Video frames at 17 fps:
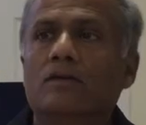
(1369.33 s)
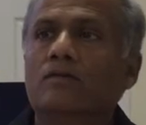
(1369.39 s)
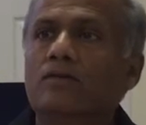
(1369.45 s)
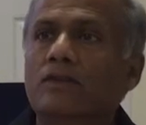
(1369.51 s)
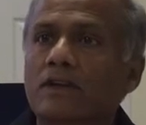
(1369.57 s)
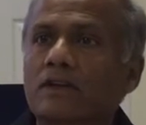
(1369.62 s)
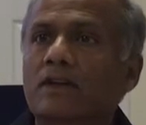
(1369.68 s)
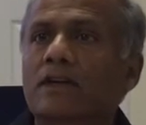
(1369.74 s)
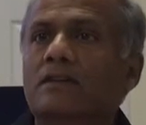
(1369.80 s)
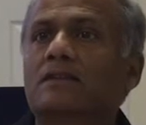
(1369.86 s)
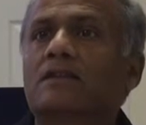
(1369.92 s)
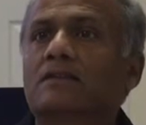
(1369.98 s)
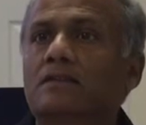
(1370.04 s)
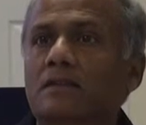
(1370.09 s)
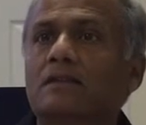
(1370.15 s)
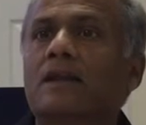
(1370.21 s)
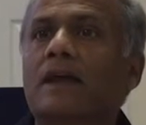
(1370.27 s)
We
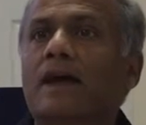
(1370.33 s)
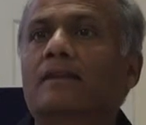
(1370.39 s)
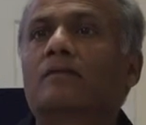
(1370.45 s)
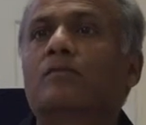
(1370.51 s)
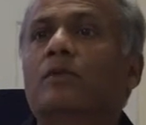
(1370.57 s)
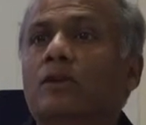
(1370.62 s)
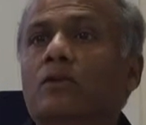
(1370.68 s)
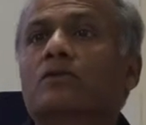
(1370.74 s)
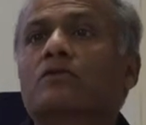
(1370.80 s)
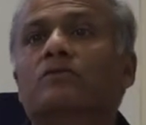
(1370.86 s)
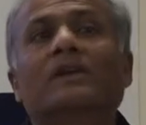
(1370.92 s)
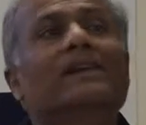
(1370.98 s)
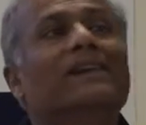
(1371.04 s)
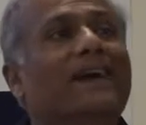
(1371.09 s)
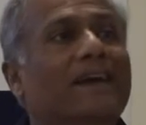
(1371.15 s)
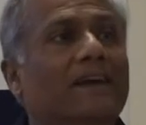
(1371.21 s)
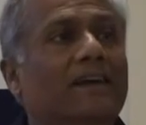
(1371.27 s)
resist death because we
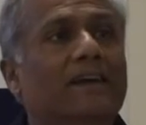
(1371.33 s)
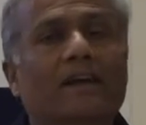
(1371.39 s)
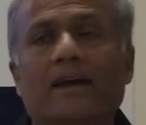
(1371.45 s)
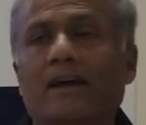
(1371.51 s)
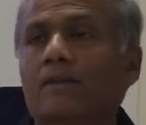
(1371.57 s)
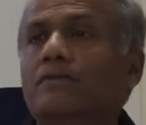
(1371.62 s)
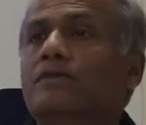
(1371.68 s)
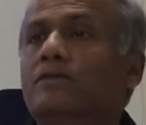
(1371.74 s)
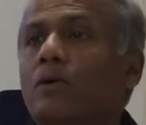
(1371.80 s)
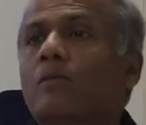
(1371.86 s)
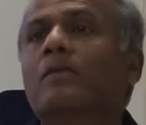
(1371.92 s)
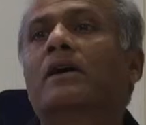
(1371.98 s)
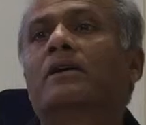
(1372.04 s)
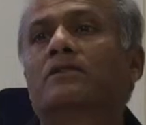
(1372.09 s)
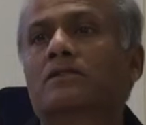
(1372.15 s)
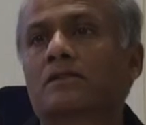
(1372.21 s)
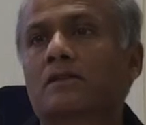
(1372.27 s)
like life so
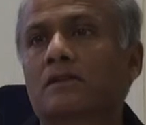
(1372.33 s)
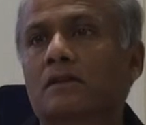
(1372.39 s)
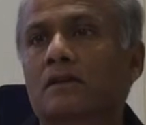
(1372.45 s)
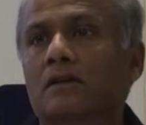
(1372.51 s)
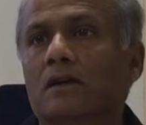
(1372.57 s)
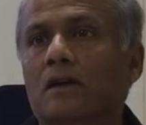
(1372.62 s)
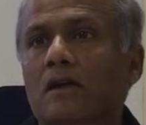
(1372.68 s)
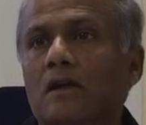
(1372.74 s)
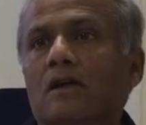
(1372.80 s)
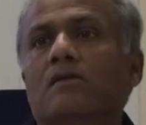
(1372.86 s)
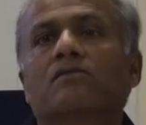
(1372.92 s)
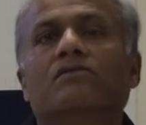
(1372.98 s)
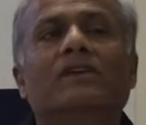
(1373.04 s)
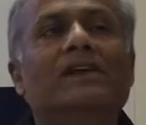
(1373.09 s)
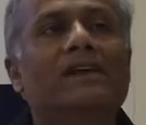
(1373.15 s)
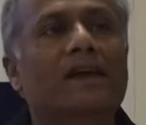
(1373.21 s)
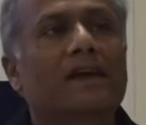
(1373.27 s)
much.
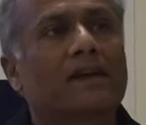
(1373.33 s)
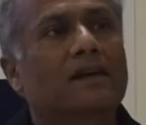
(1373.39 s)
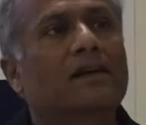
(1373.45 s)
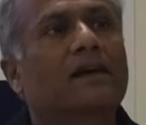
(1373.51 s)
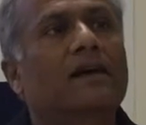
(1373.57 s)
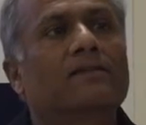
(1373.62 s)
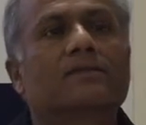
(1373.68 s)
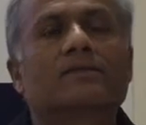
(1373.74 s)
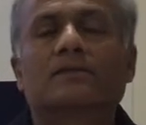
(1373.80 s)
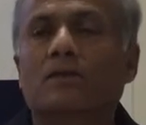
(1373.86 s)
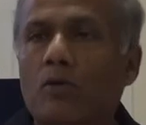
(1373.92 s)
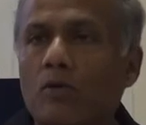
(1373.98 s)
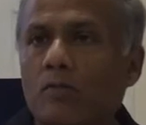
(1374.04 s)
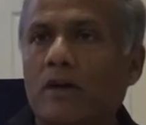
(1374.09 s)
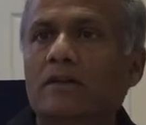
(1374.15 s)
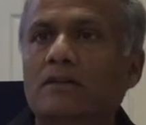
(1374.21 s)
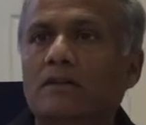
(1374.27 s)
We like life so
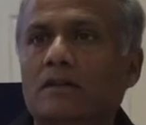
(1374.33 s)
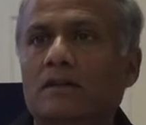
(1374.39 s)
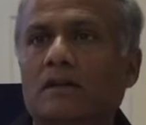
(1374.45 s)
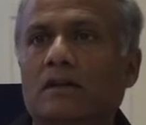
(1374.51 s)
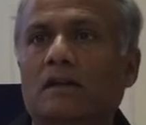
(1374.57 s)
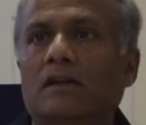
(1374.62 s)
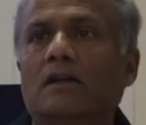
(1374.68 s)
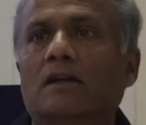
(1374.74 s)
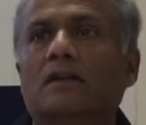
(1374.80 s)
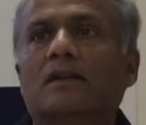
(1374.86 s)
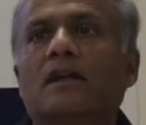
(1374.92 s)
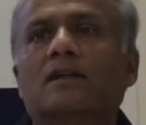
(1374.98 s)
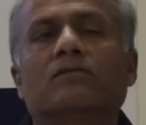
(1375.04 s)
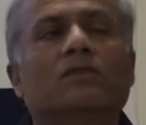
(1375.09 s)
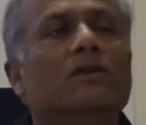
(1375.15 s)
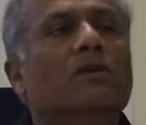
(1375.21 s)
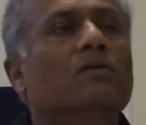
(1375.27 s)
much
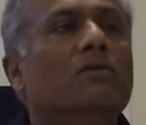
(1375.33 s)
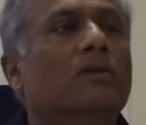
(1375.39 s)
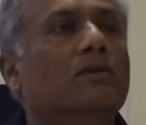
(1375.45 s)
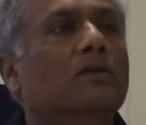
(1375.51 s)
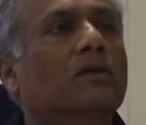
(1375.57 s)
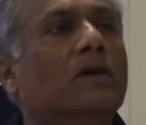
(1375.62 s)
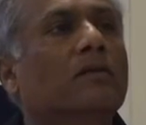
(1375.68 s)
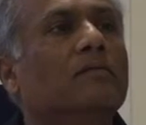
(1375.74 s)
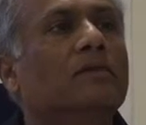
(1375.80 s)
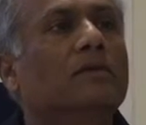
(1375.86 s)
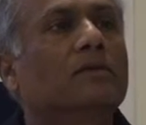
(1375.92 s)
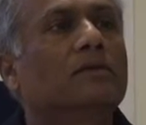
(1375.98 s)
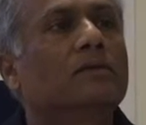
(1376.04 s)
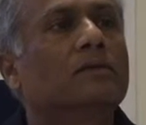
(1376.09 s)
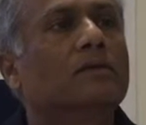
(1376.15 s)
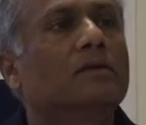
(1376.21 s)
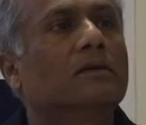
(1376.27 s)
that we don't want to come
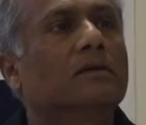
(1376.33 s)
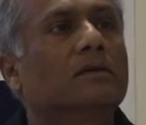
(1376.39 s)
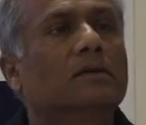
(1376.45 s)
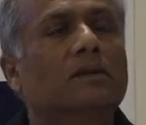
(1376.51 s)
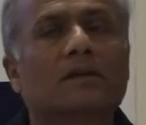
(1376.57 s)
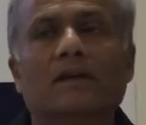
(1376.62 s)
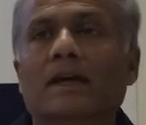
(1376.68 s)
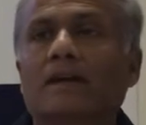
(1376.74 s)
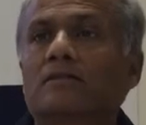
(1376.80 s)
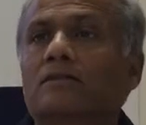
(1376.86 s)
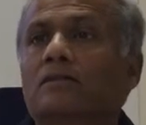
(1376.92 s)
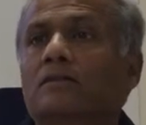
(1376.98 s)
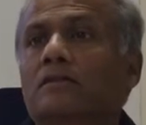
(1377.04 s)
to the death.